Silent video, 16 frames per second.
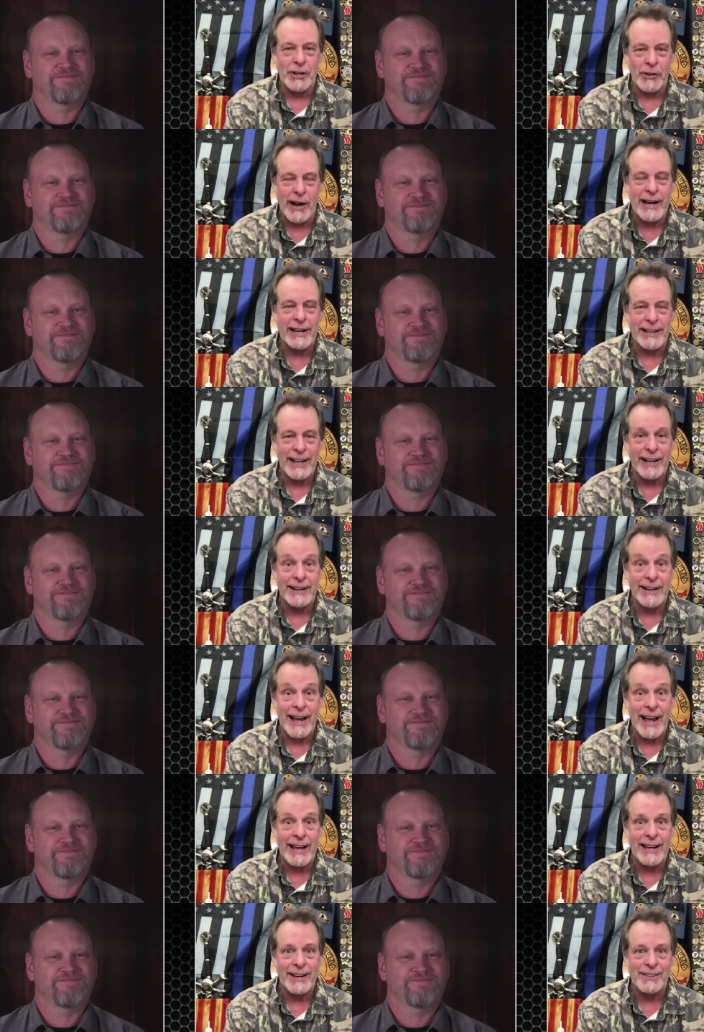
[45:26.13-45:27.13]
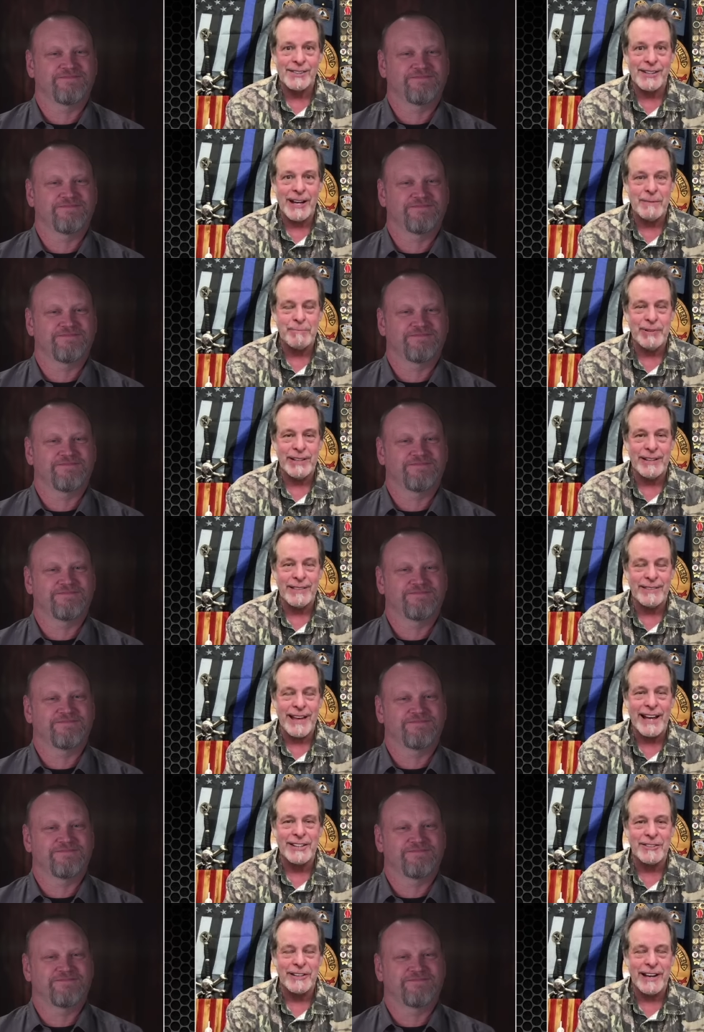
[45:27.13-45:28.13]
Speaker 1: great again ASAP.
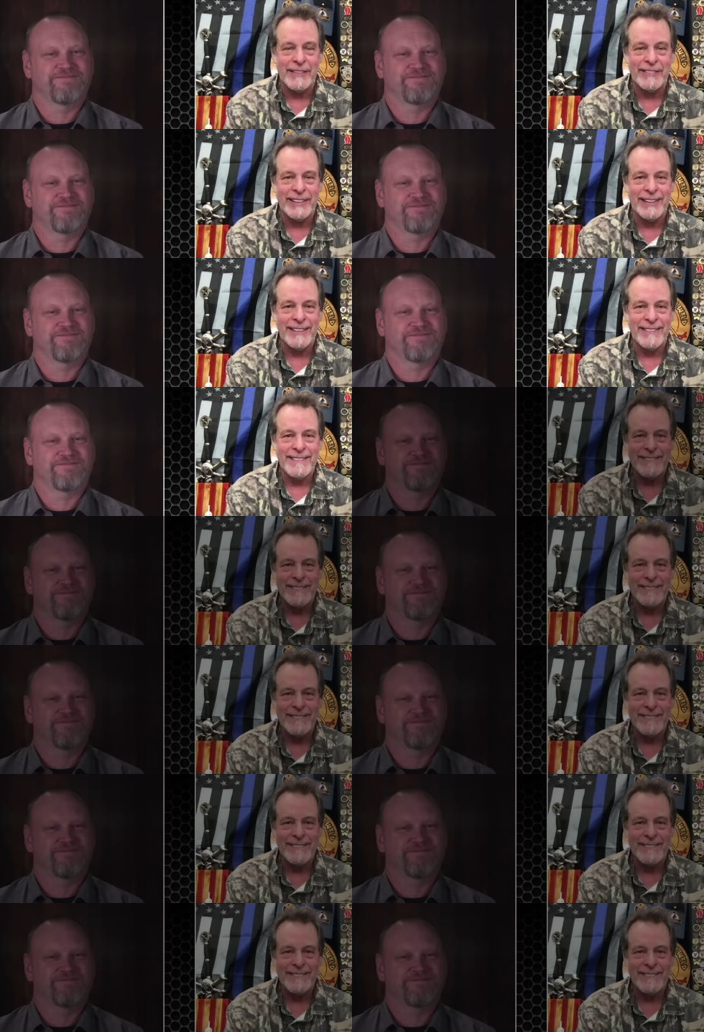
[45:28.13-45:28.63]
Thank you, Kevin.